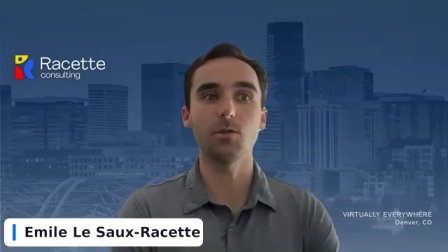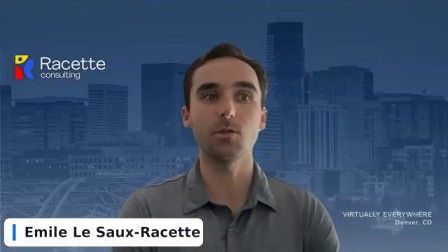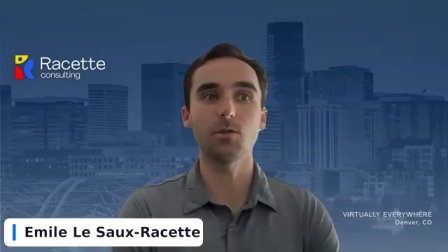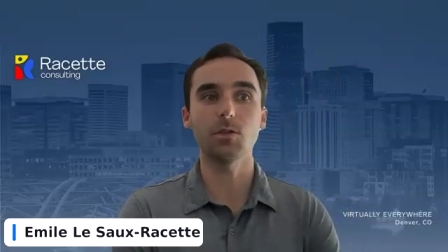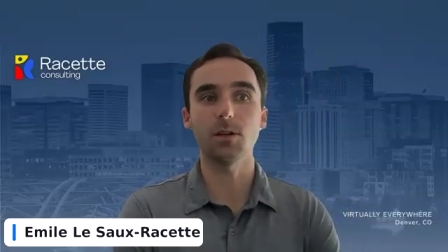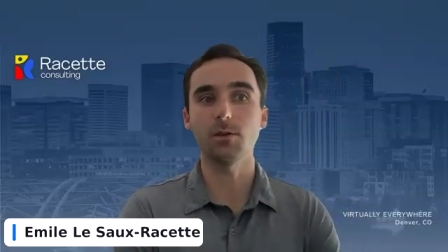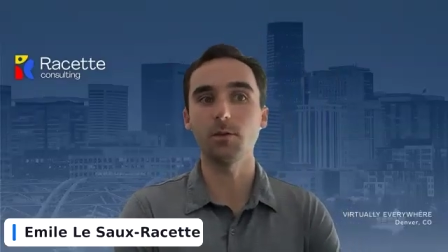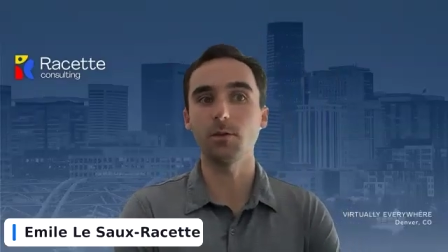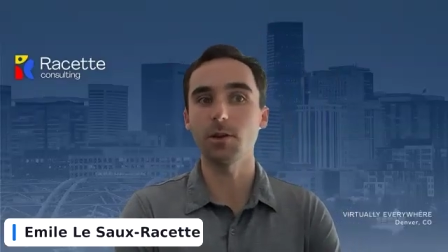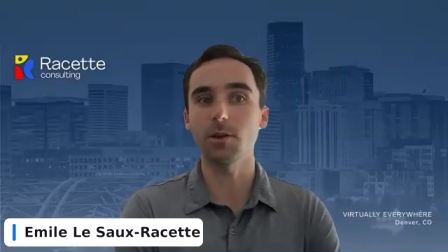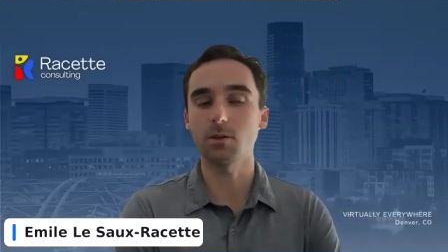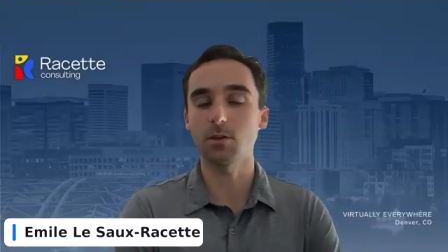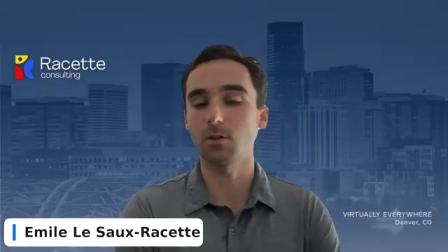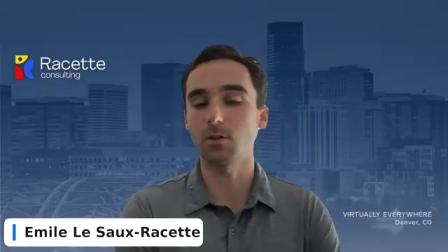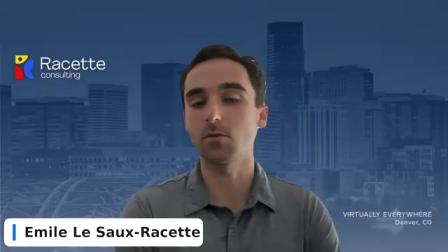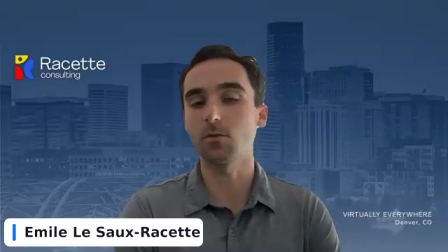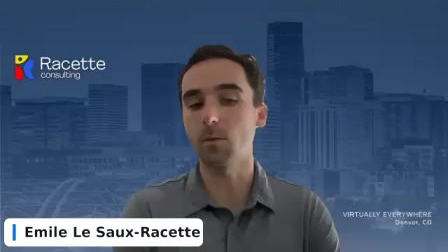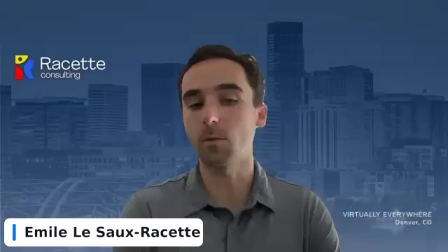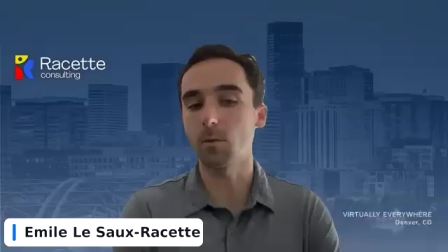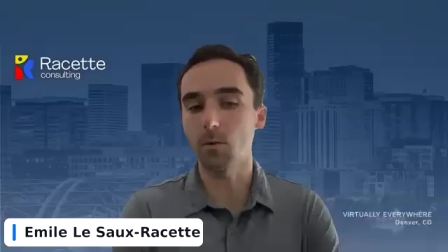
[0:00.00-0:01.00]
generation
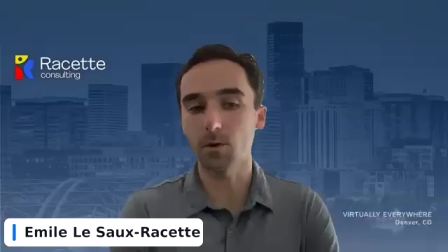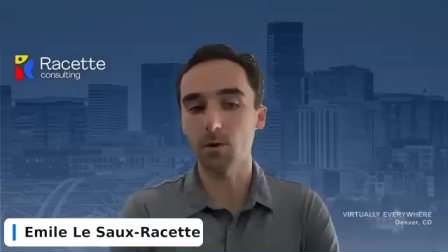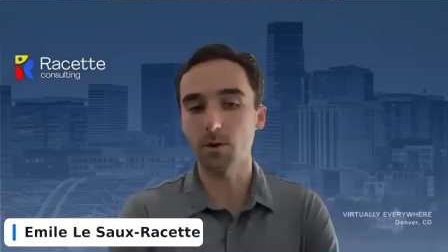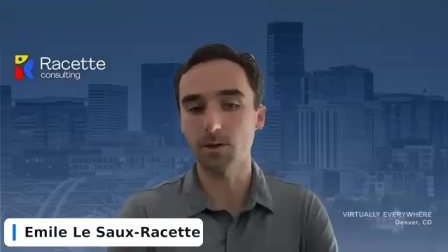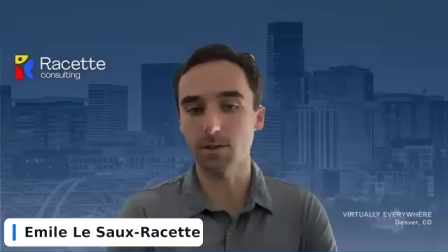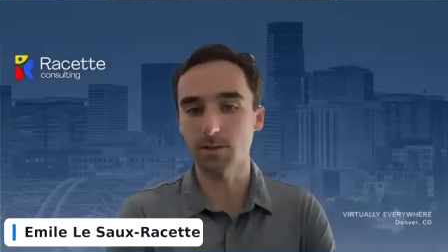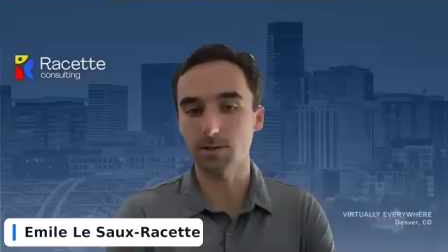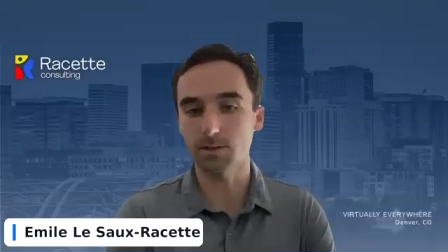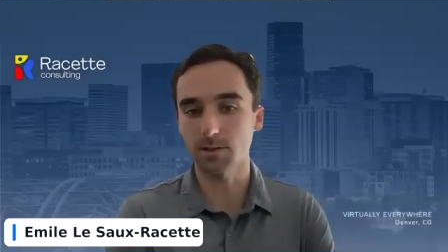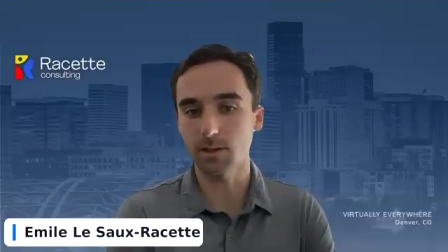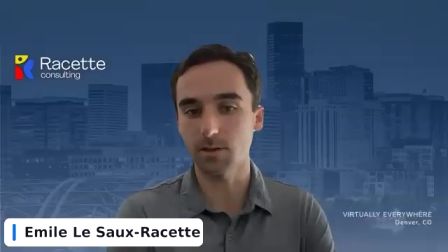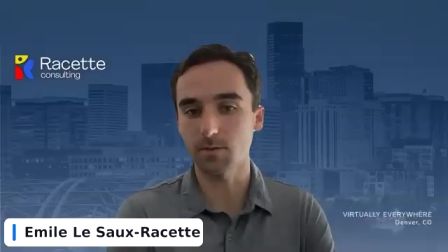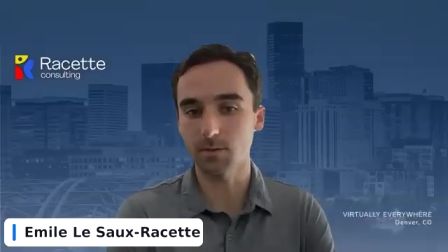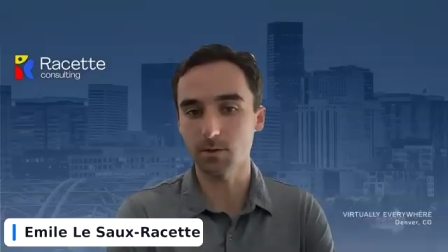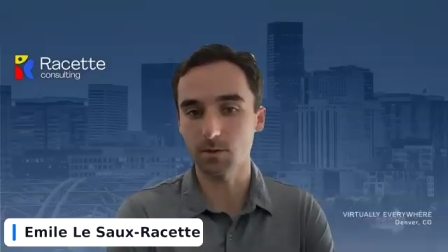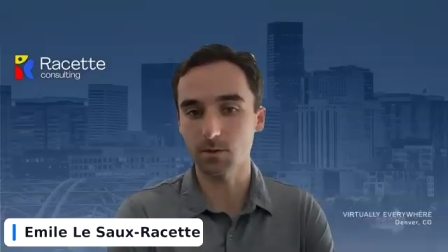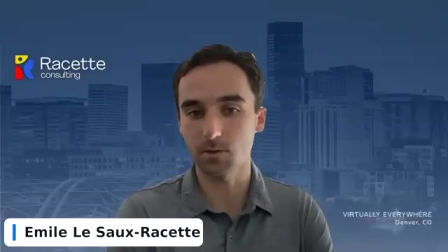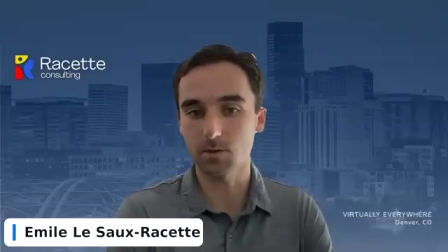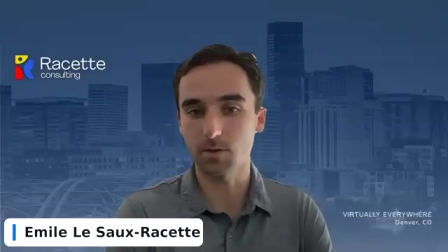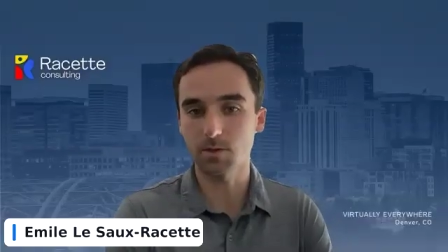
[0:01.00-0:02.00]
of reports and safe
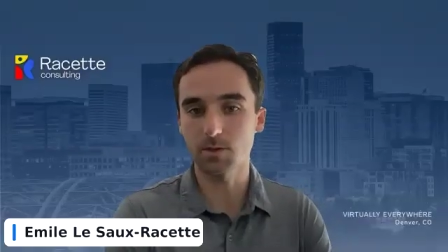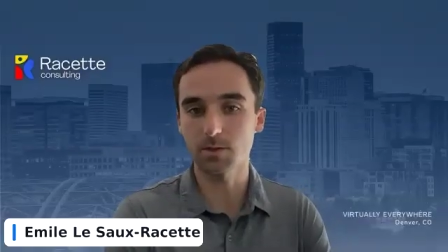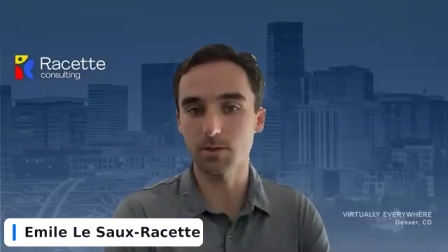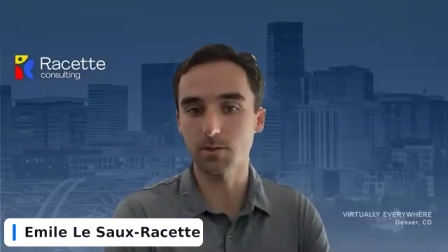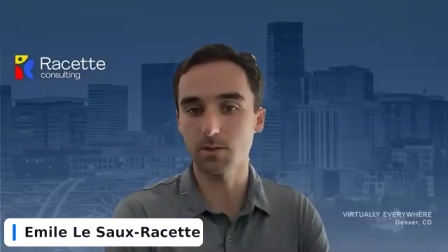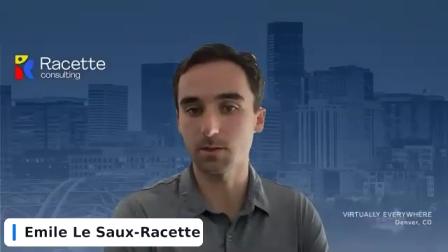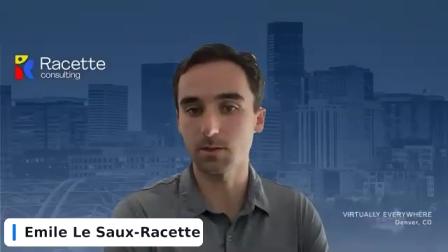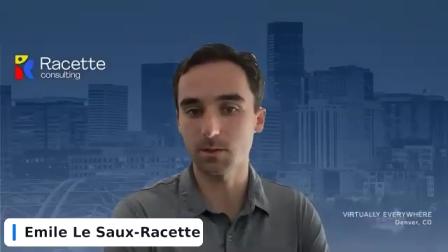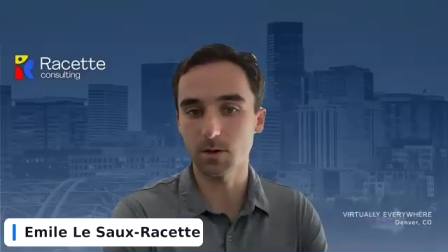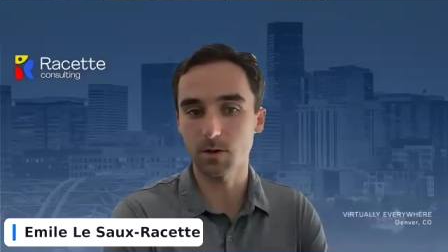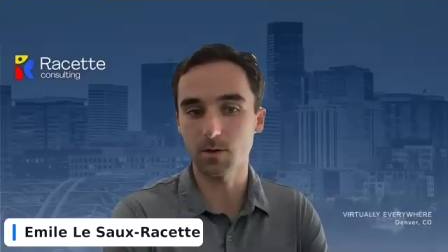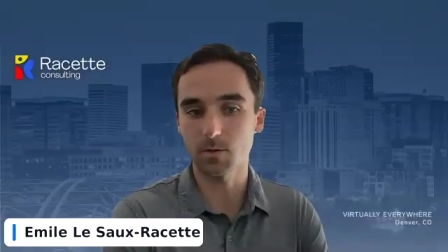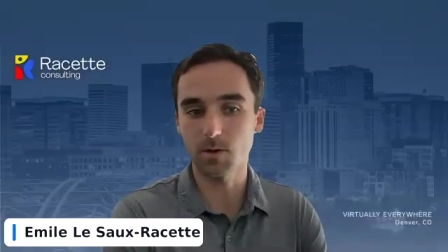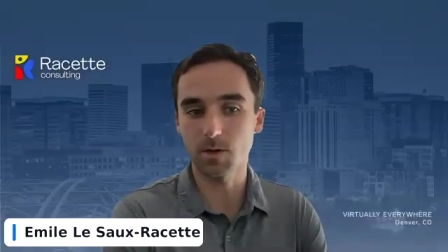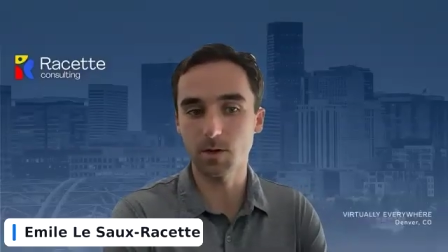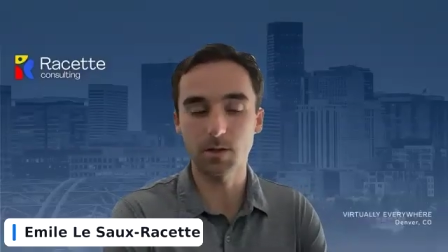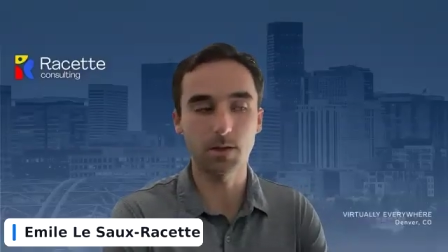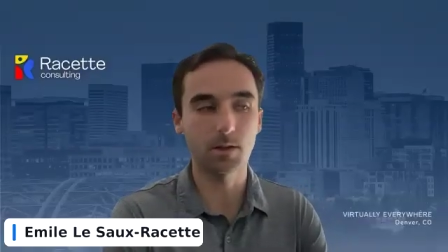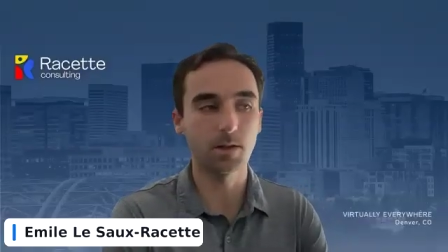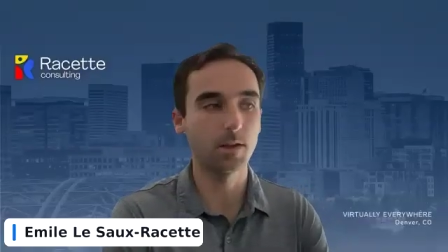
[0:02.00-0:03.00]
searches to start
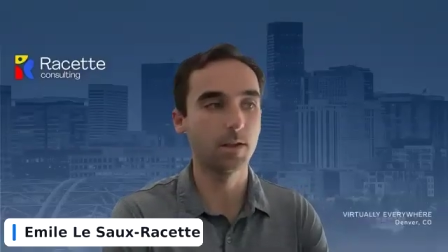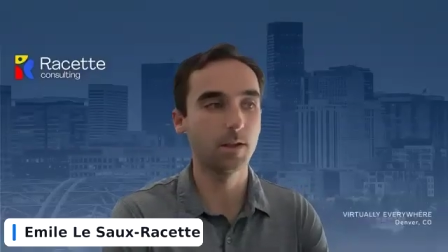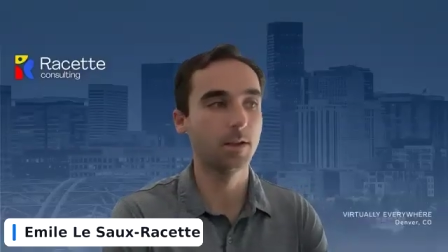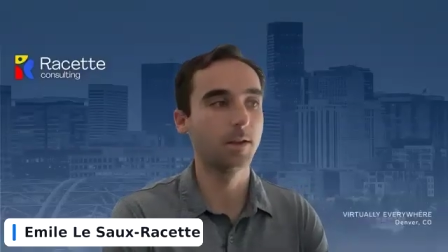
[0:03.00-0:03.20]
with.